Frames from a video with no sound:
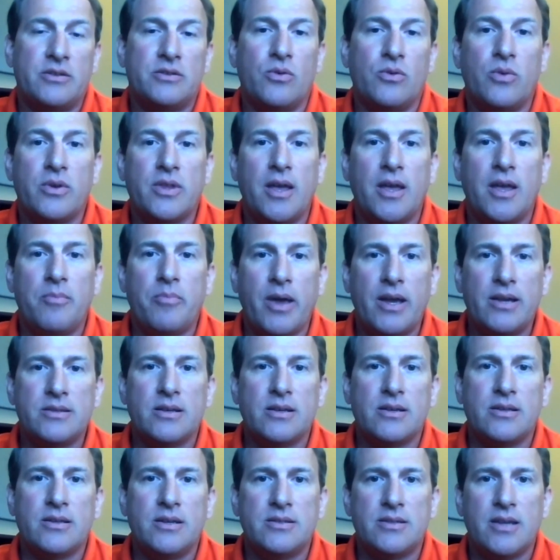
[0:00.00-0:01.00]
So what they
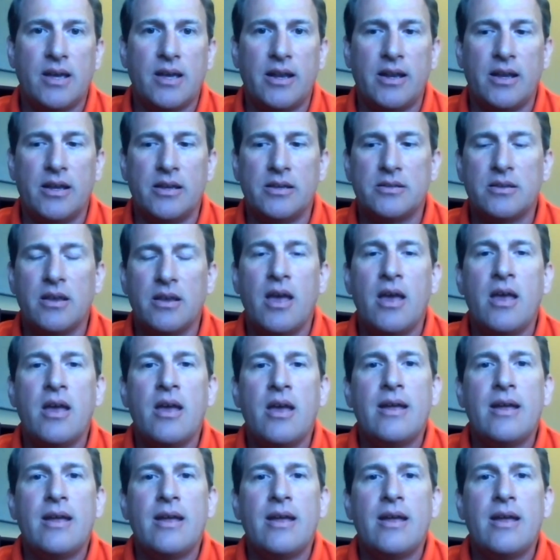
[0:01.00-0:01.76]
basically said is,